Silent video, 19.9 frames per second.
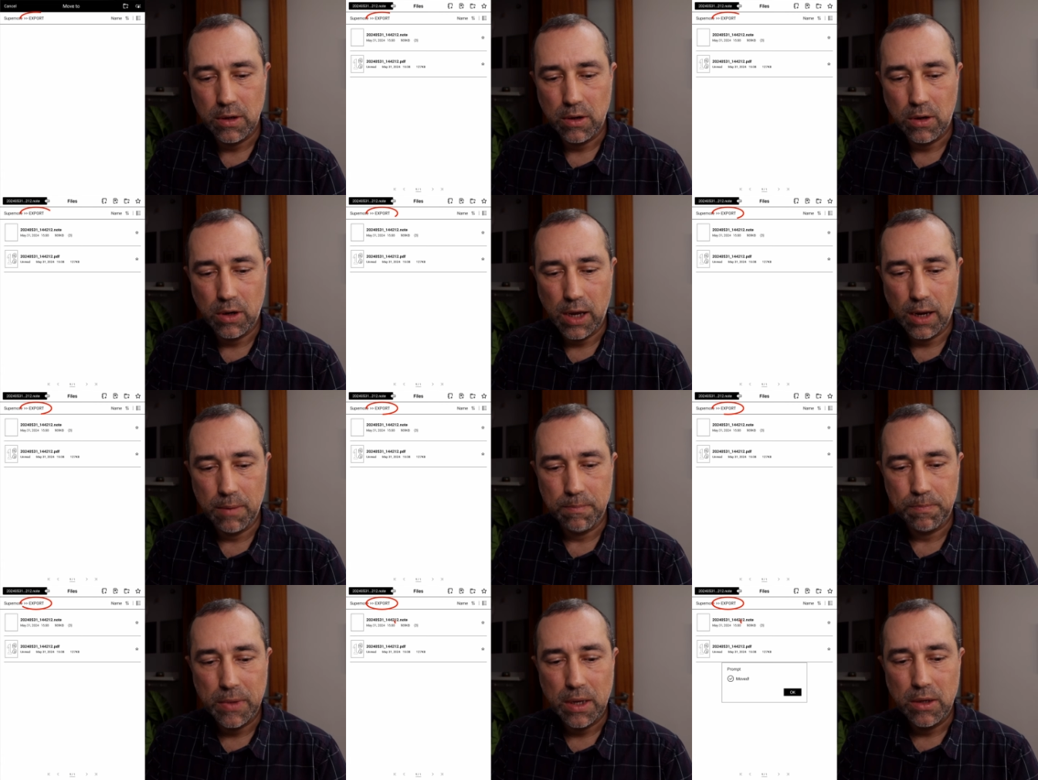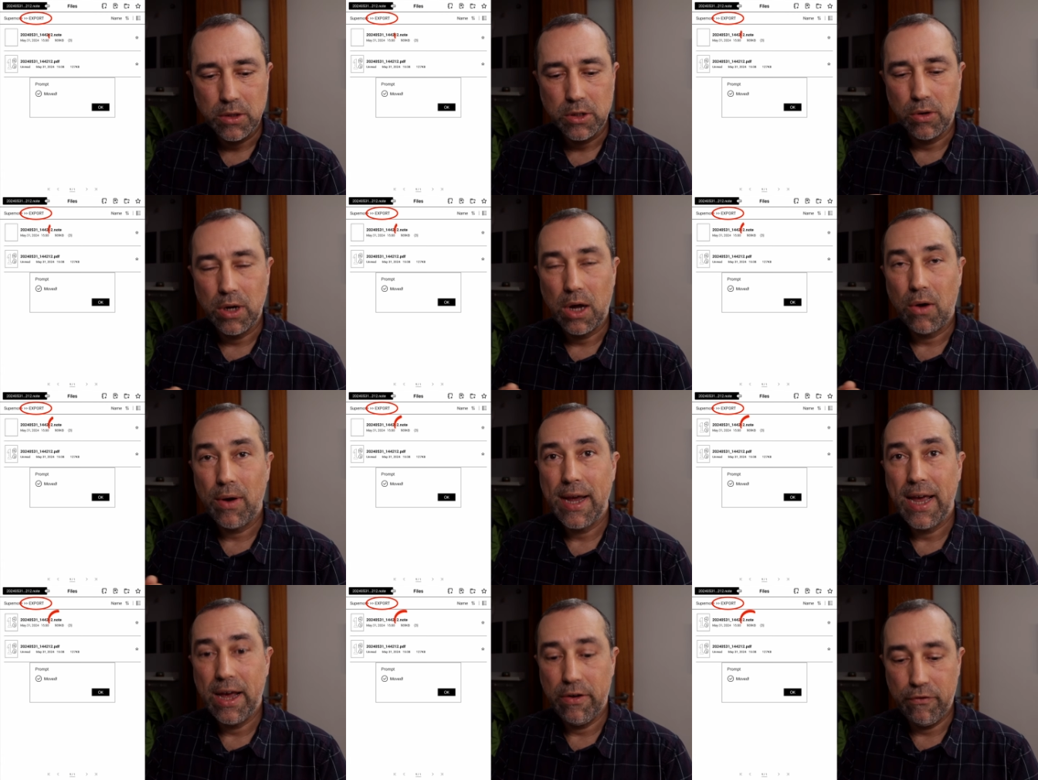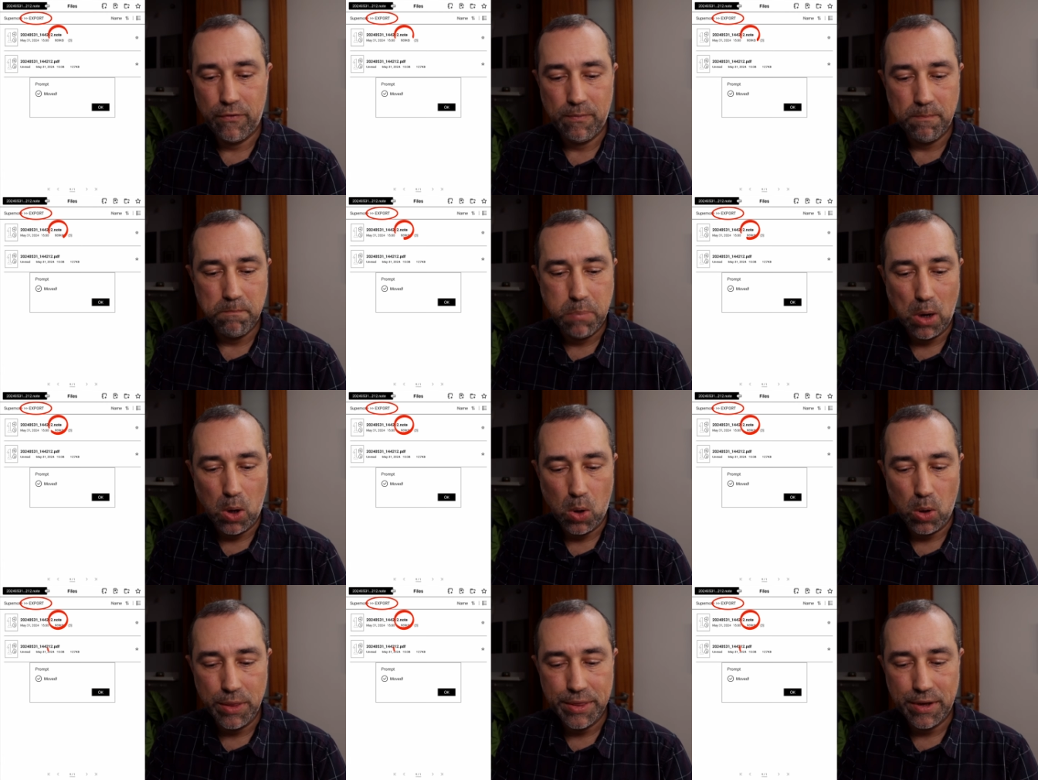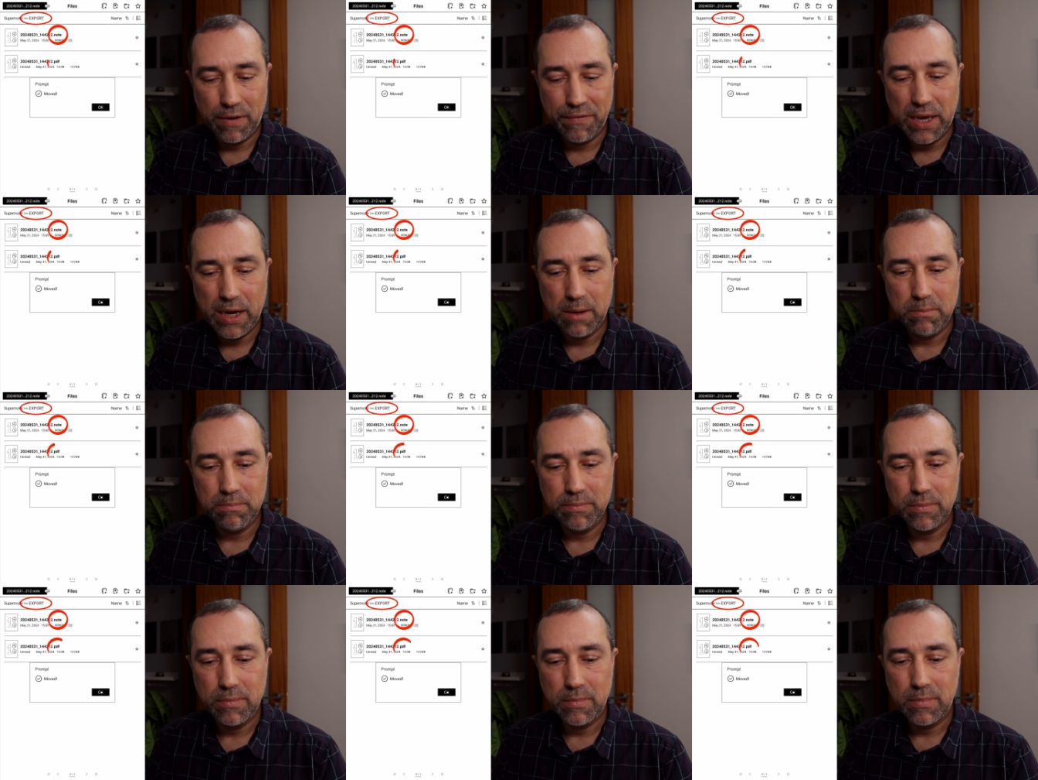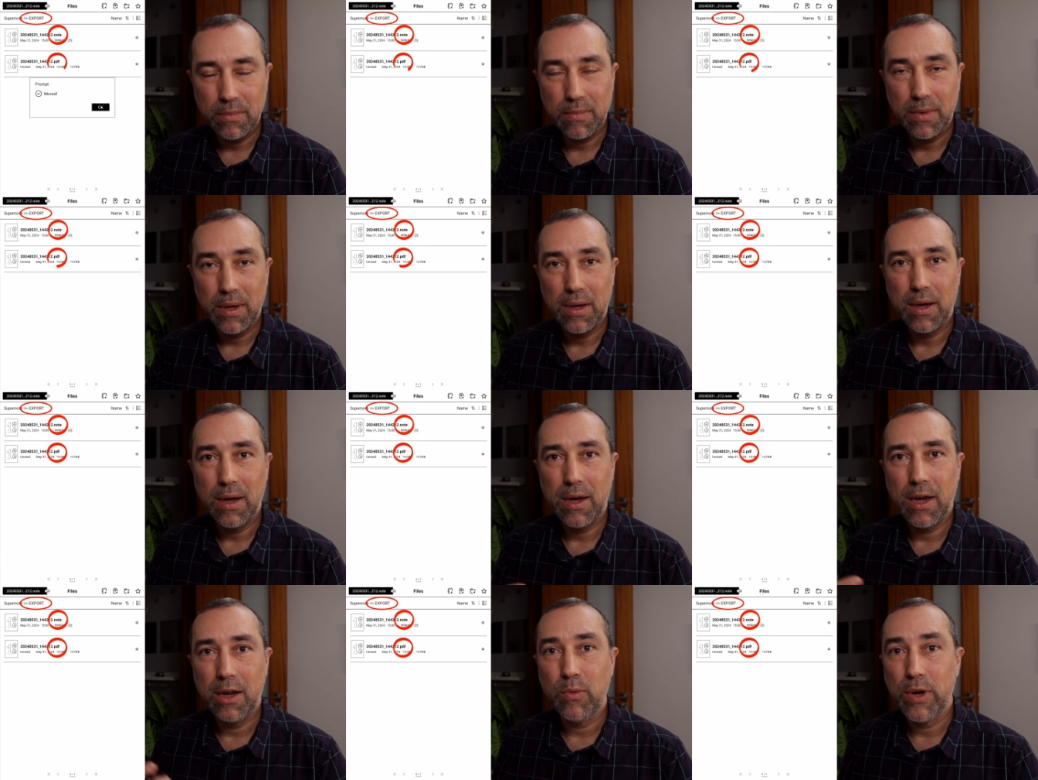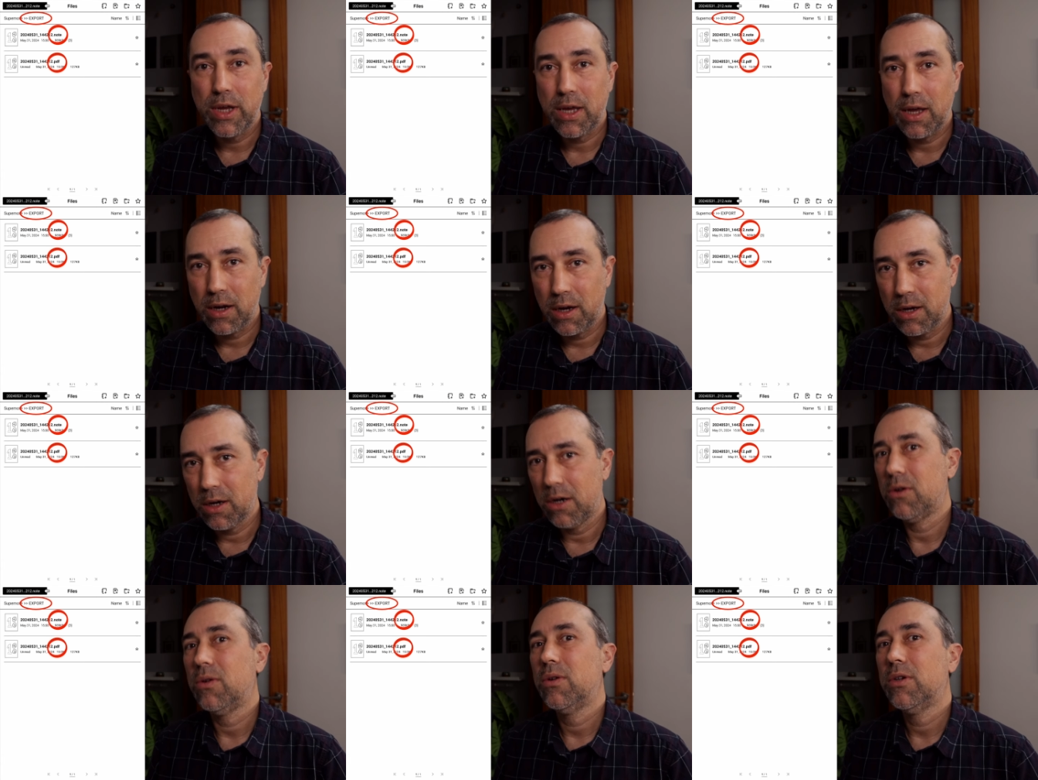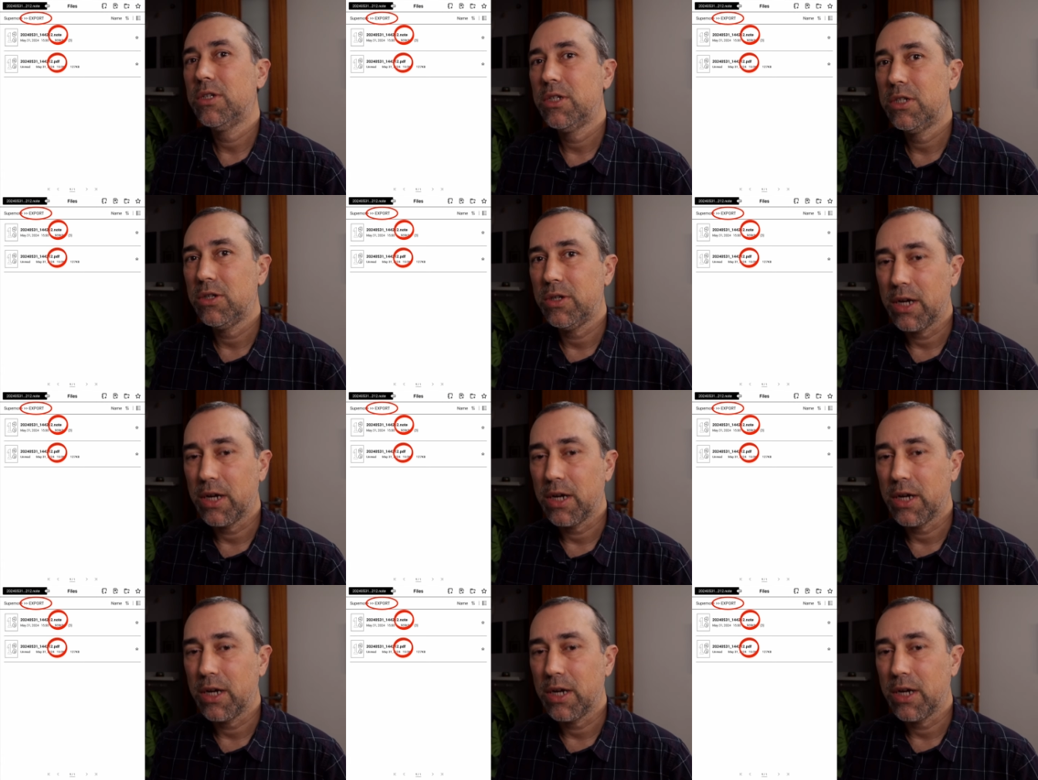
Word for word: Okay, so now I have both of them and we can go to